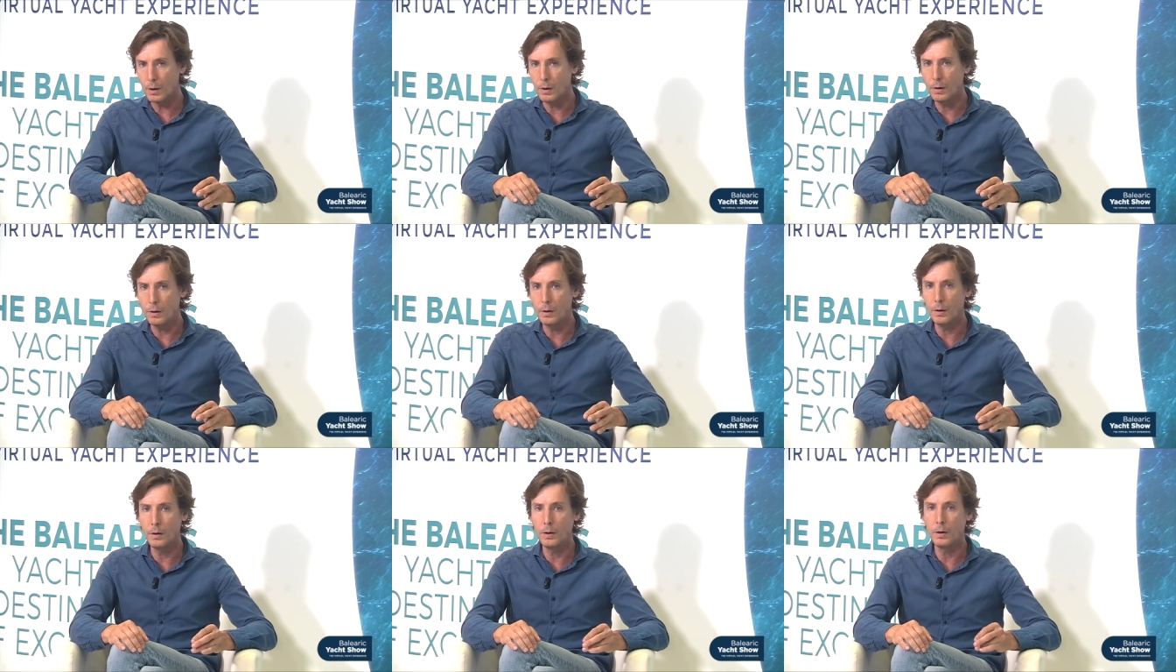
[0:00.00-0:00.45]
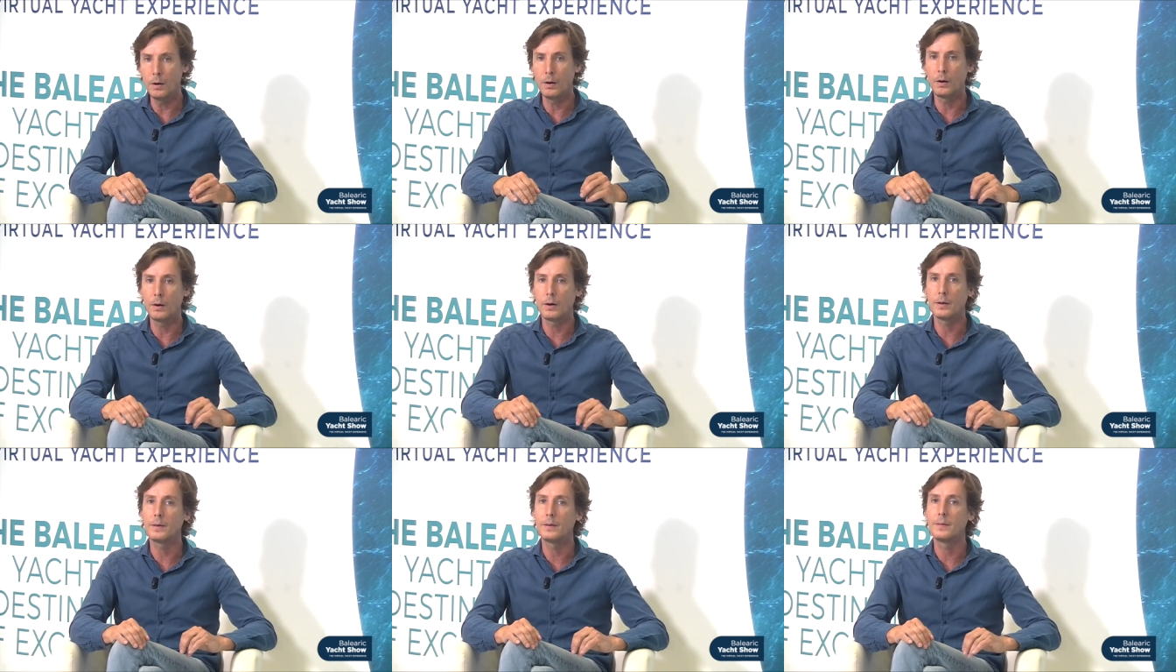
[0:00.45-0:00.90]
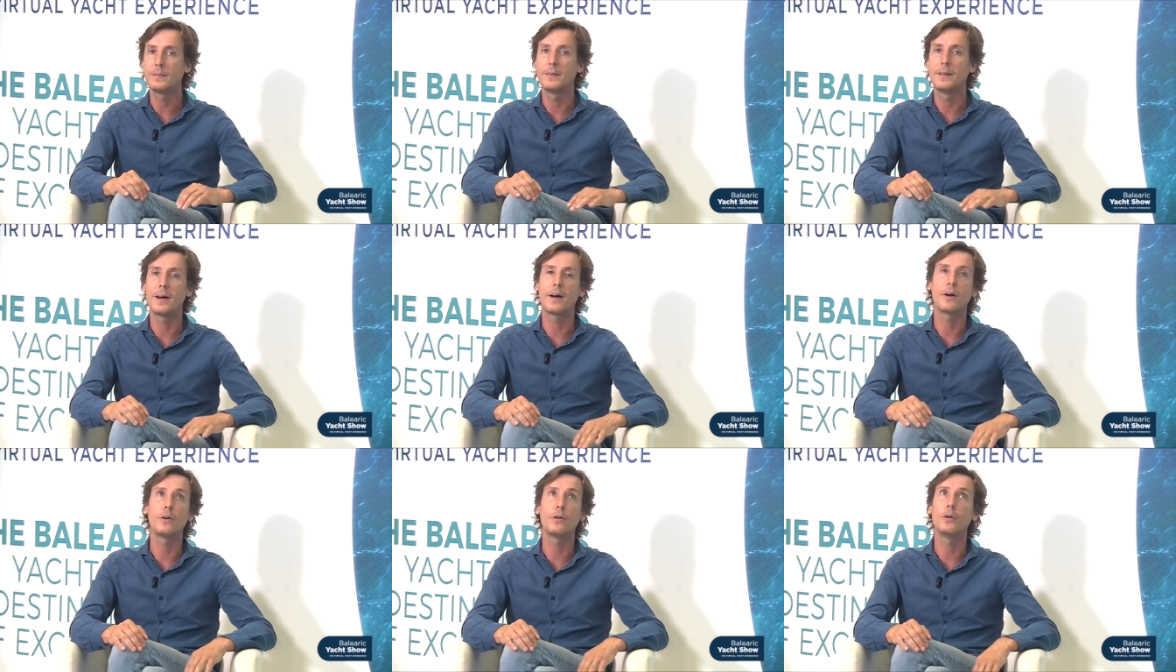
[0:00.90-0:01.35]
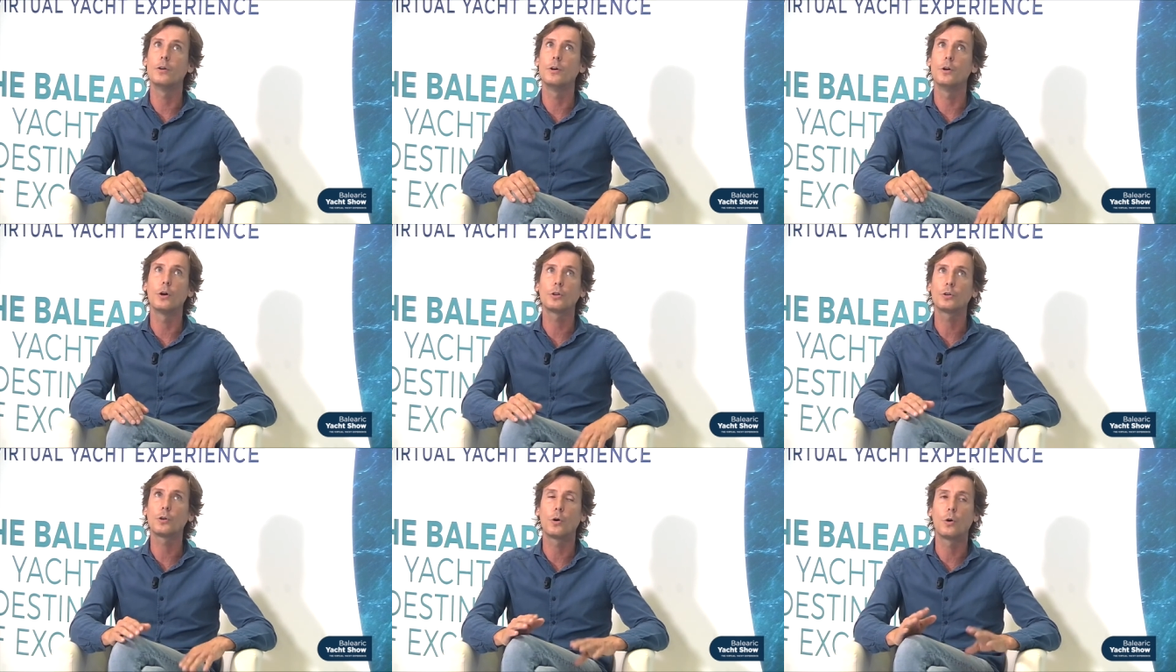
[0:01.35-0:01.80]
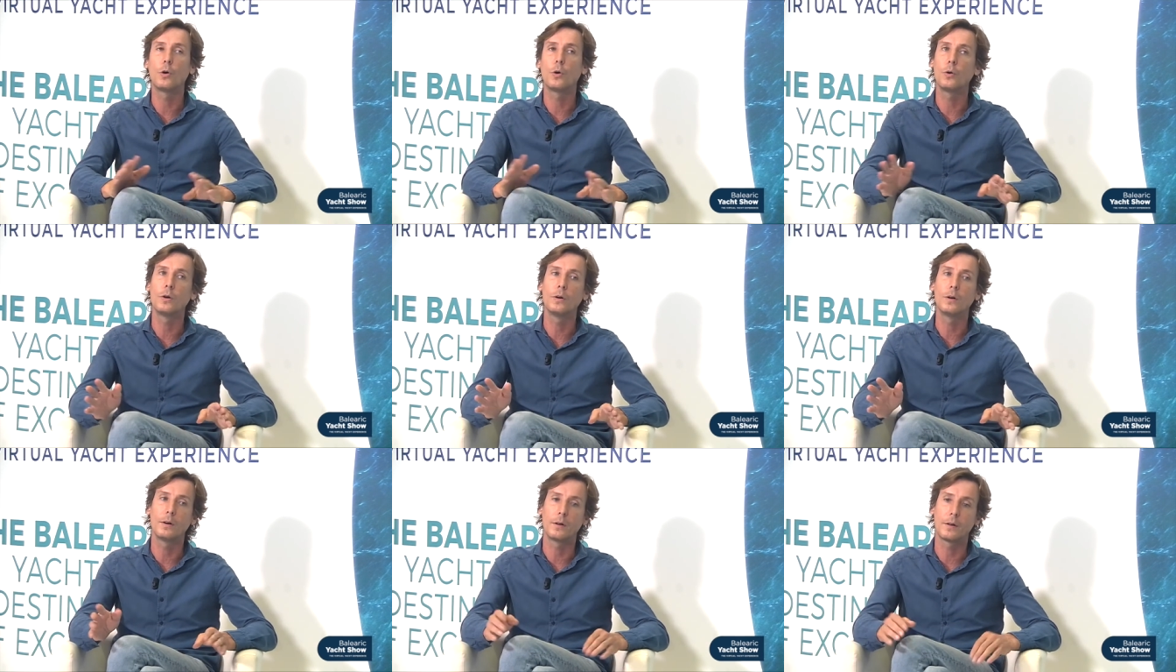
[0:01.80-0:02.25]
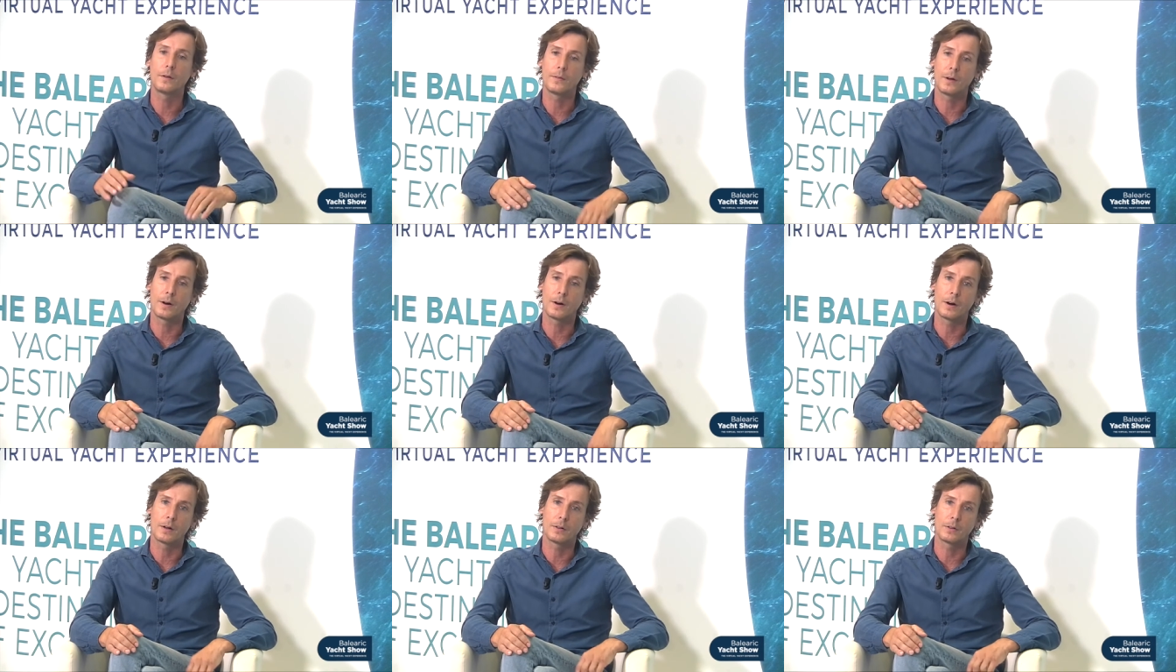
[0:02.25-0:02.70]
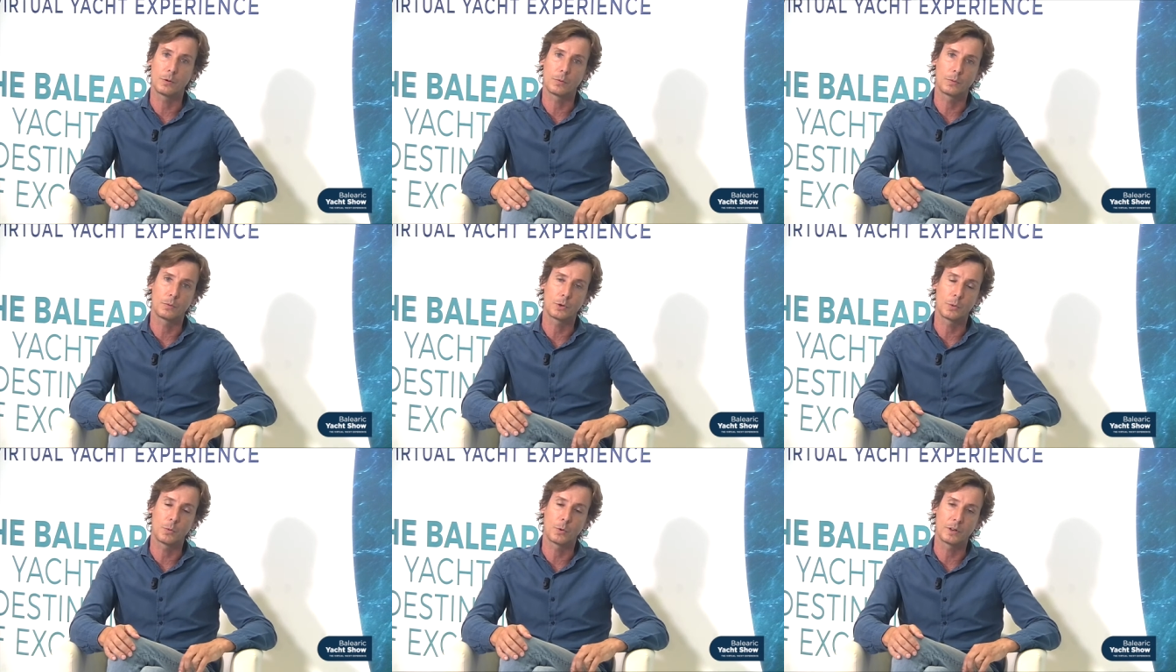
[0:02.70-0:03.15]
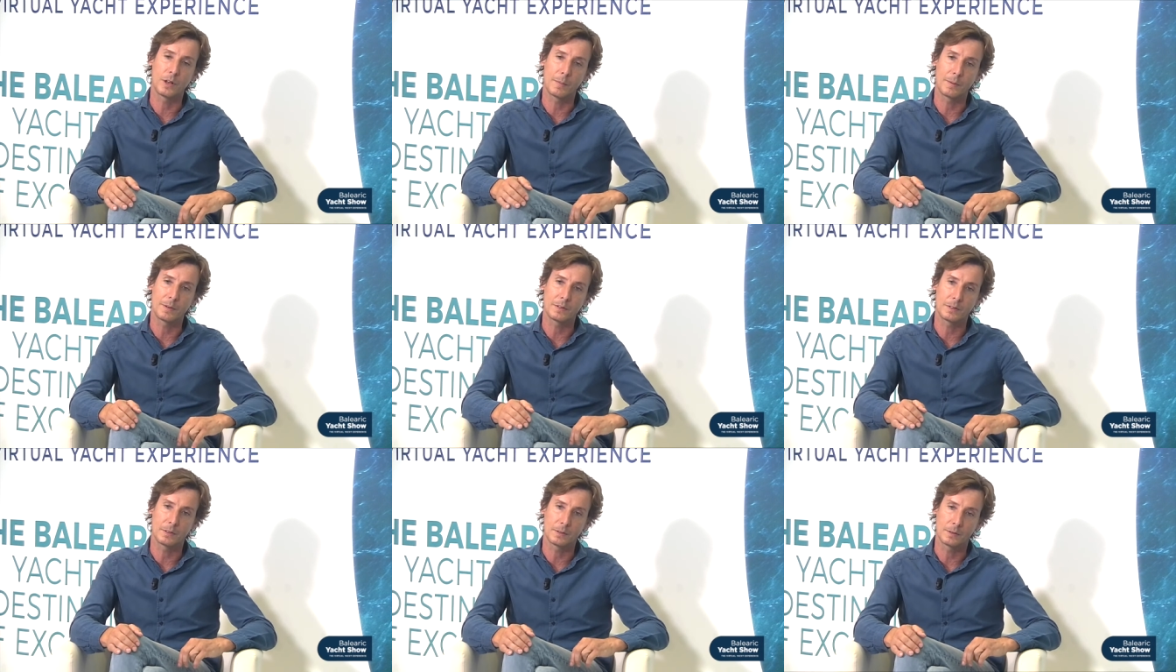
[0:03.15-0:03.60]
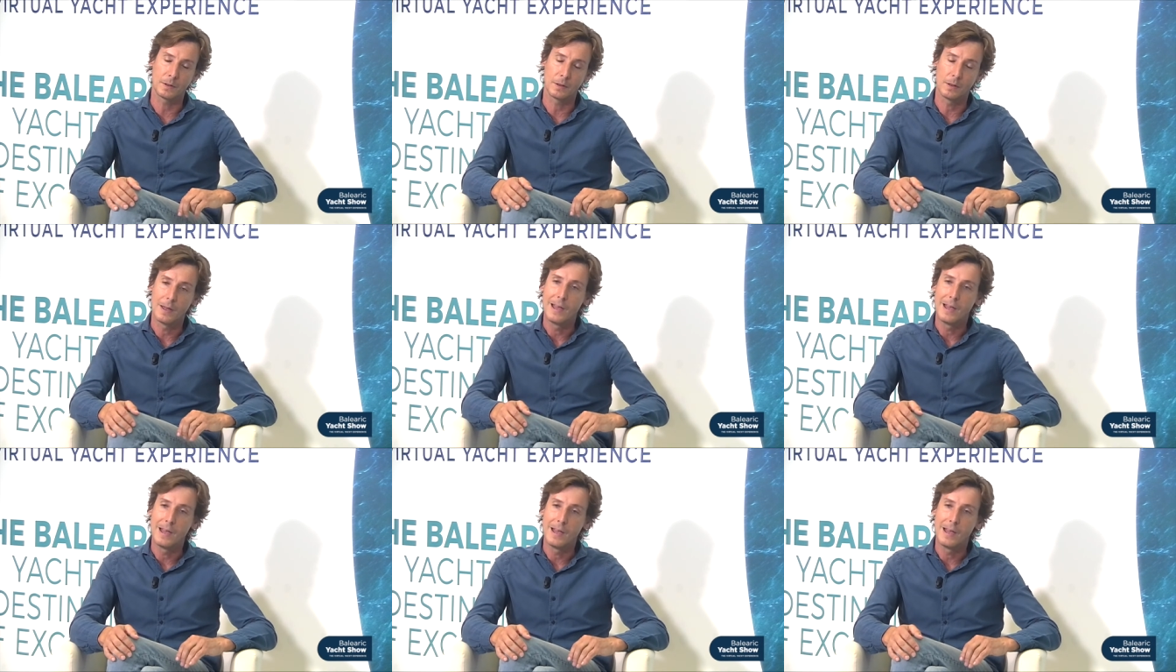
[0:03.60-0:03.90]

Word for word: uh, they are not all they, are, they, they were damaging.